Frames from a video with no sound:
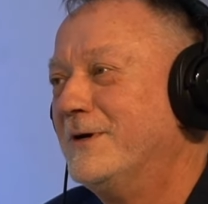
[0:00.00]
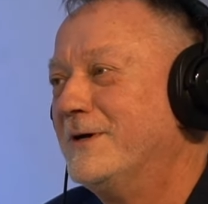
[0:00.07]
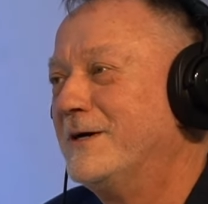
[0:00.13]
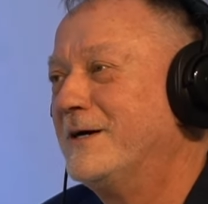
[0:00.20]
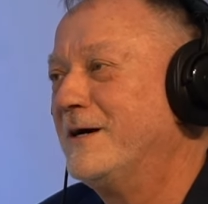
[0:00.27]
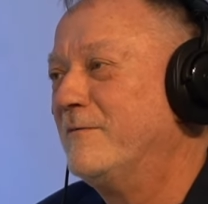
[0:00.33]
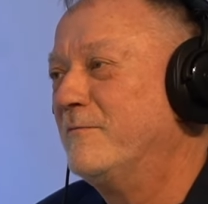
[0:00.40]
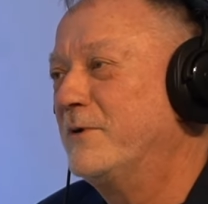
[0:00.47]

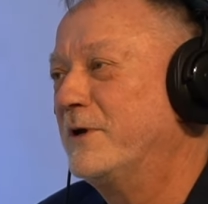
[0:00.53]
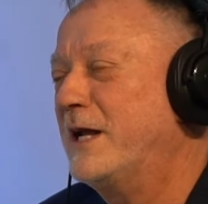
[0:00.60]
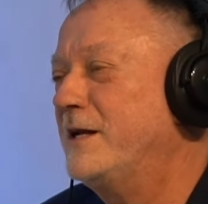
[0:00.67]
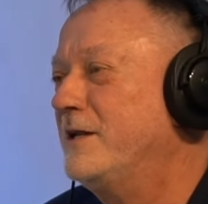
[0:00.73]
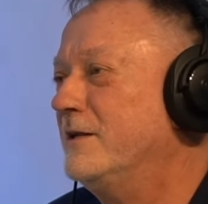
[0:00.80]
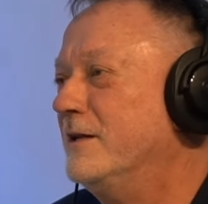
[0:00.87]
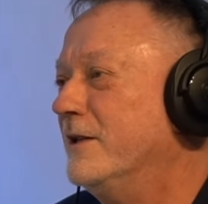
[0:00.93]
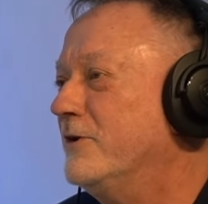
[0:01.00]
Uh, but I
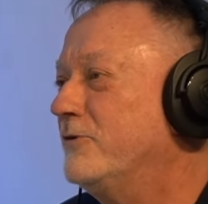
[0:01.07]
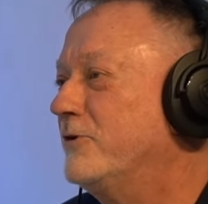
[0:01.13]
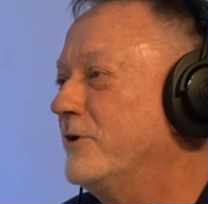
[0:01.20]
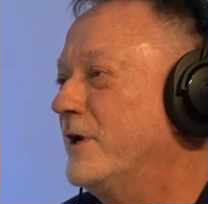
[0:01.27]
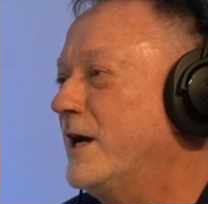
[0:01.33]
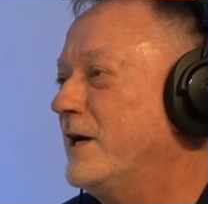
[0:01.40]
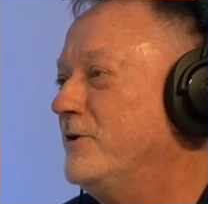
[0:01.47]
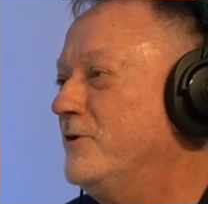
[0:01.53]
didn't listen.
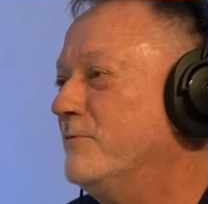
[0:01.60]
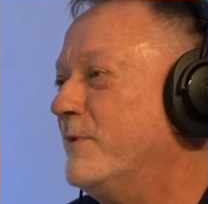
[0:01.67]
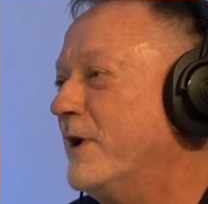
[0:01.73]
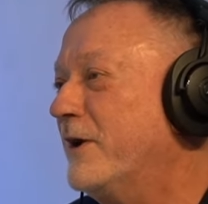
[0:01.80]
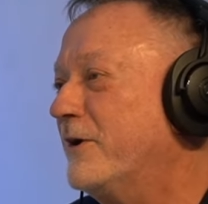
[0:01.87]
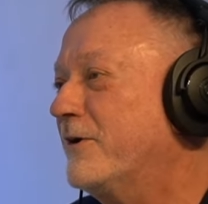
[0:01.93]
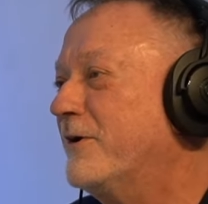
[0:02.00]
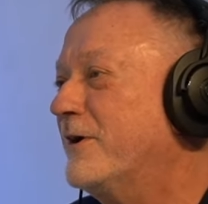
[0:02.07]
I knew
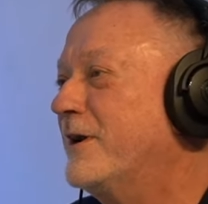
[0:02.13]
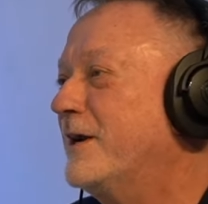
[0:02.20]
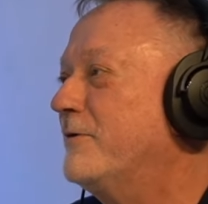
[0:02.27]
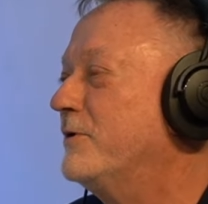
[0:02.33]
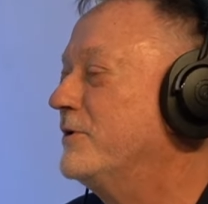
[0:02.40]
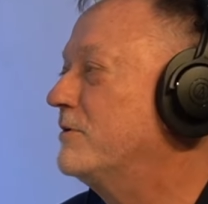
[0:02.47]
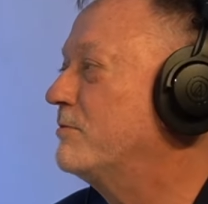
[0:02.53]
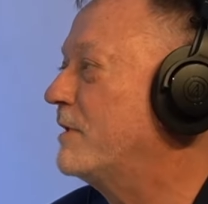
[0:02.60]
better, and I
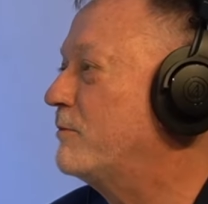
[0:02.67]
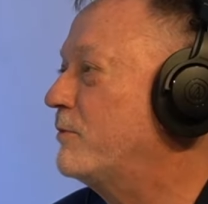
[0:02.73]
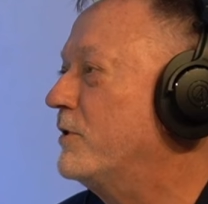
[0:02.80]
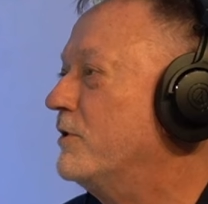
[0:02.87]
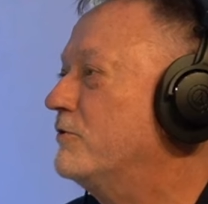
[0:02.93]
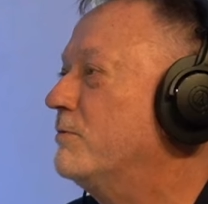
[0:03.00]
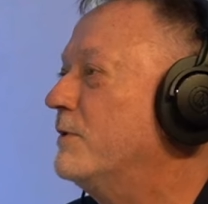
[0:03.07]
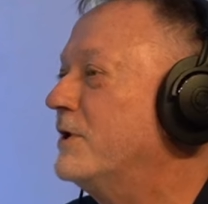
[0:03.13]
went to my
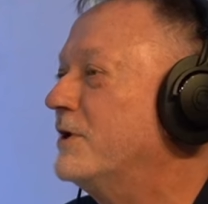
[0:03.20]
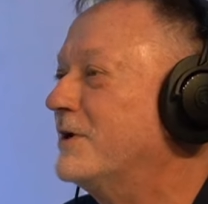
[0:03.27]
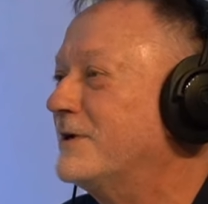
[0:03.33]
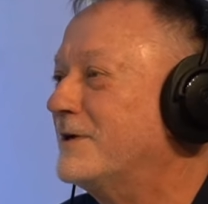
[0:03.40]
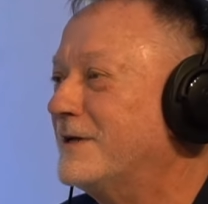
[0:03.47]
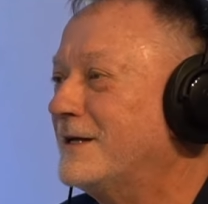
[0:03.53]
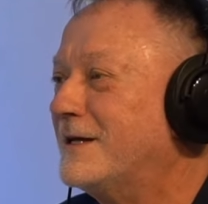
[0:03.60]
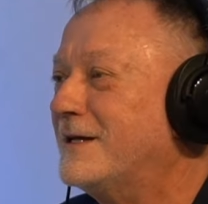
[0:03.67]
priest
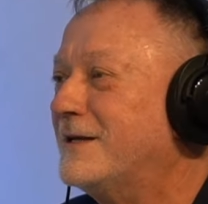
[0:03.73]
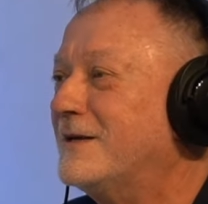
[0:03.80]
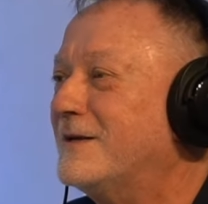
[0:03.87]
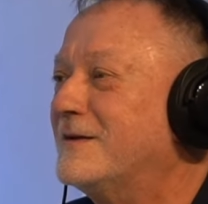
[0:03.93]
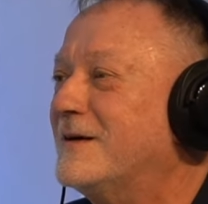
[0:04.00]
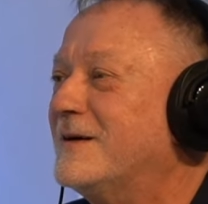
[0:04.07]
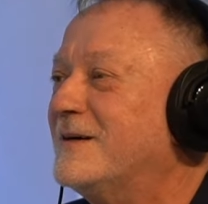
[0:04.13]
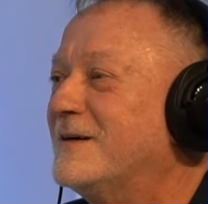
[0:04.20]
meeting, and
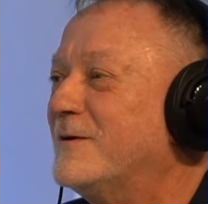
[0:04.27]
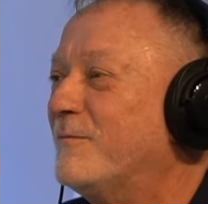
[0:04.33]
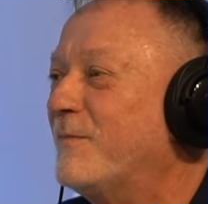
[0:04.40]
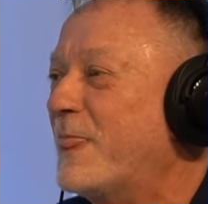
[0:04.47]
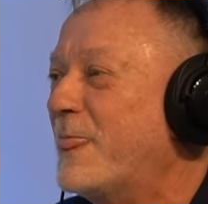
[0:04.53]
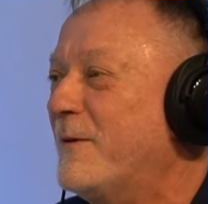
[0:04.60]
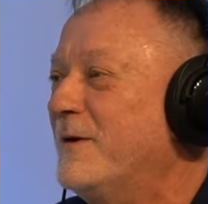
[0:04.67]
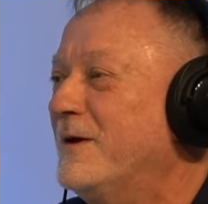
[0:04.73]

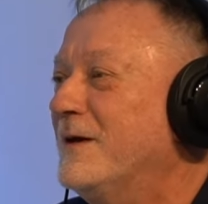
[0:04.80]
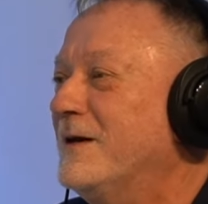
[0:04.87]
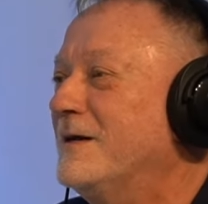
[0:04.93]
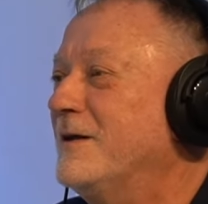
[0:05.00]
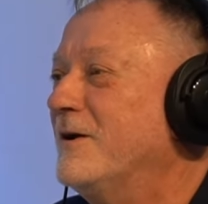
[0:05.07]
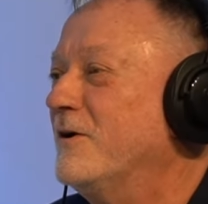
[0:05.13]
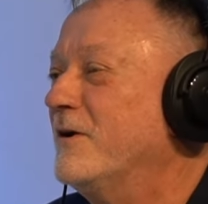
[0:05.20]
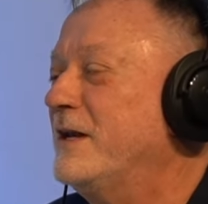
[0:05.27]
um,
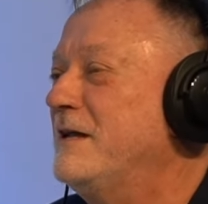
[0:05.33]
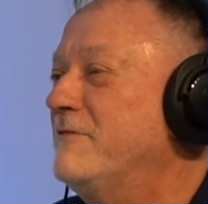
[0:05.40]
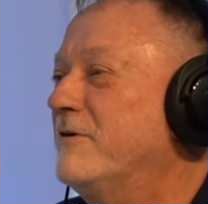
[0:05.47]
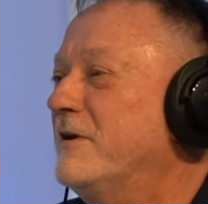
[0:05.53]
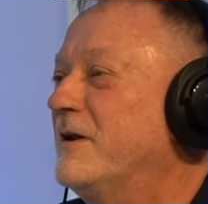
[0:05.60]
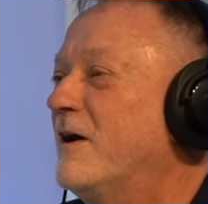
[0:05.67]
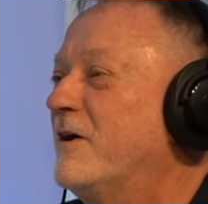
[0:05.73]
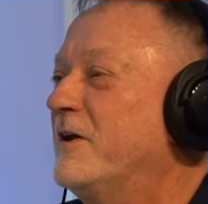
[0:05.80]
you know, and
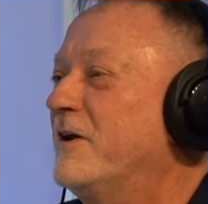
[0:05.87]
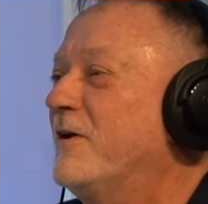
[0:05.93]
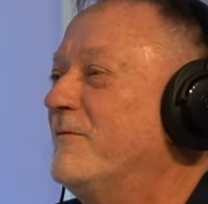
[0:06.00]
even and,